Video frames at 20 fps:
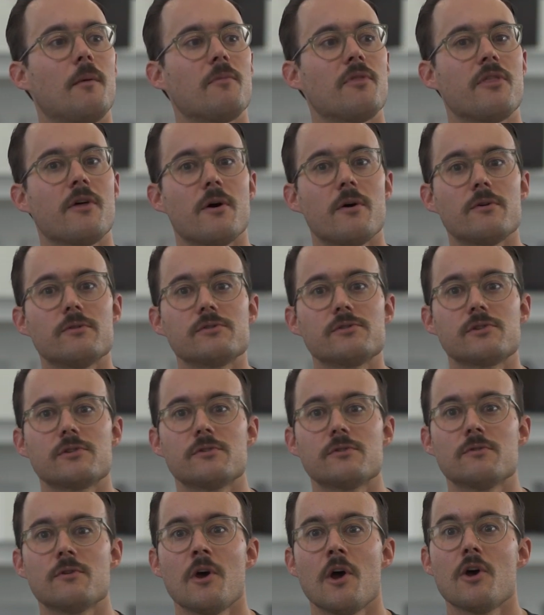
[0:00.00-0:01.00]
Those
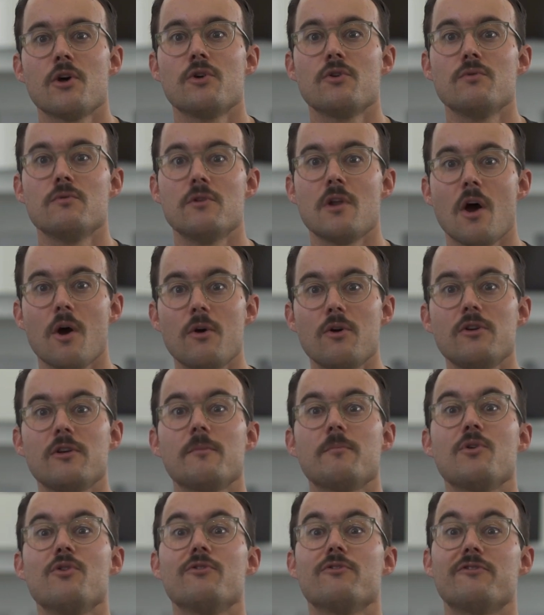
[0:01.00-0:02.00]
who know
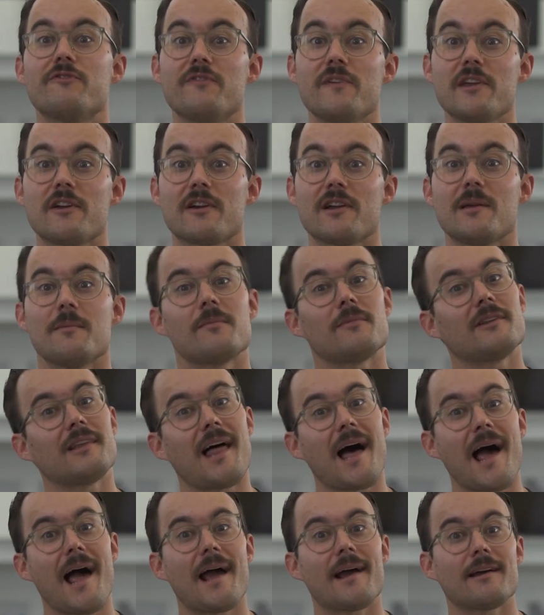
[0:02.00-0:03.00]
Him, who fear Him,
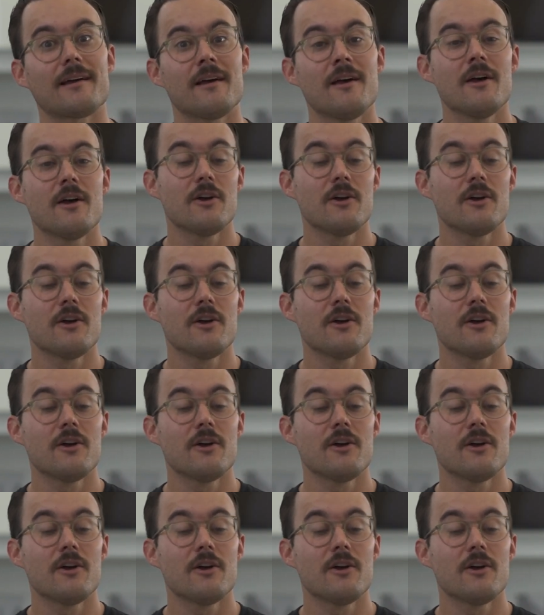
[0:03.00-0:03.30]
lack